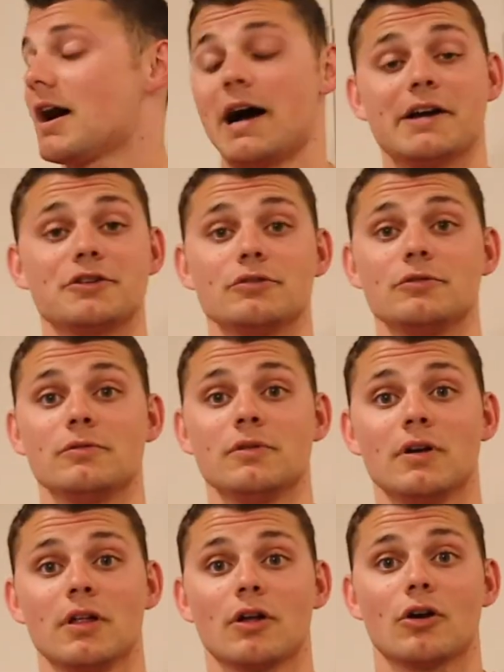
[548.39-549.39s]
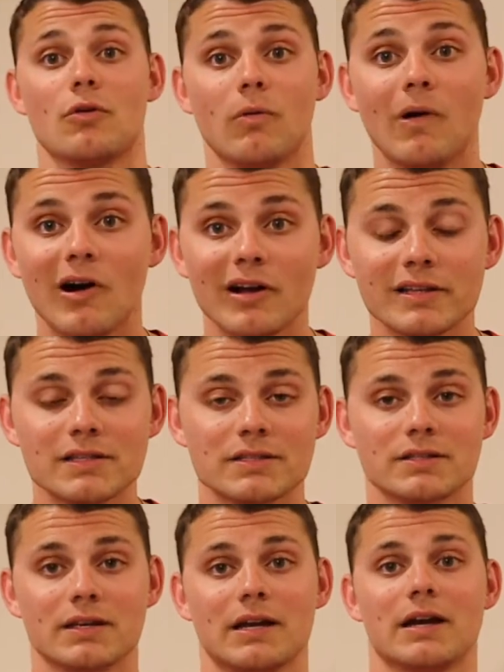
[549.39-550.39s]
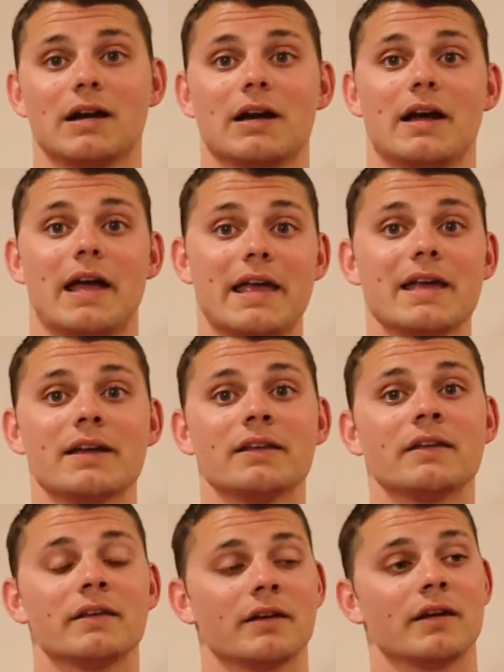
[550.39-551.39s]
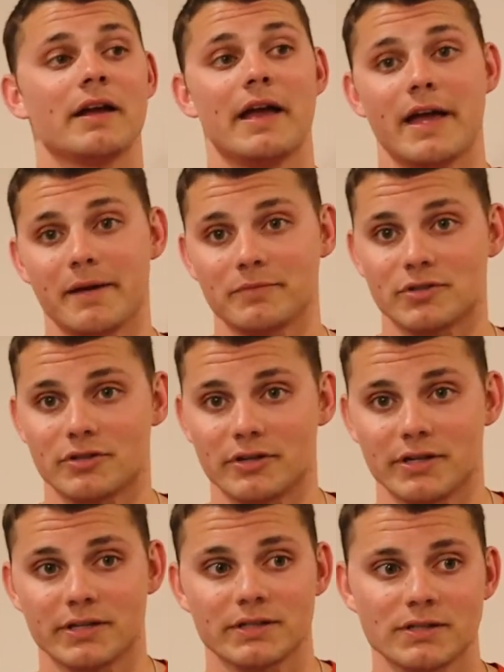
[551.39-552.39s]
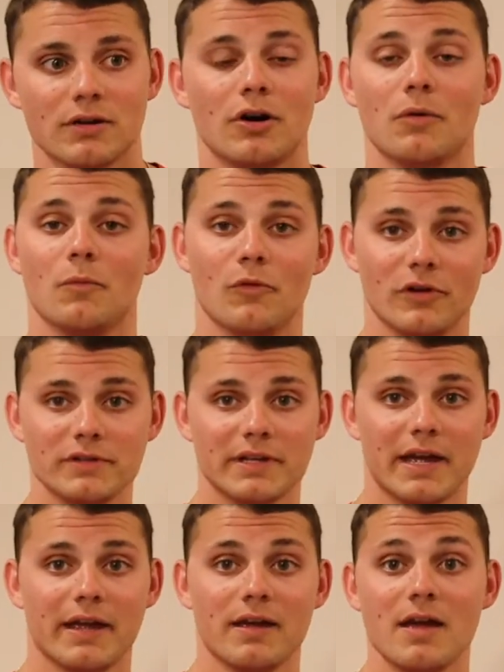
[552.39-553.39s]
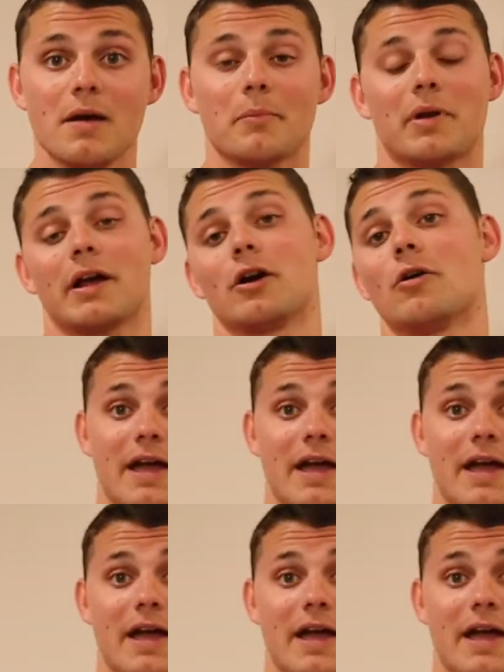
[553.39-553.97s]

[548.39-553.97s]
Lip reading: I do quads and hamstrings on one day, but I go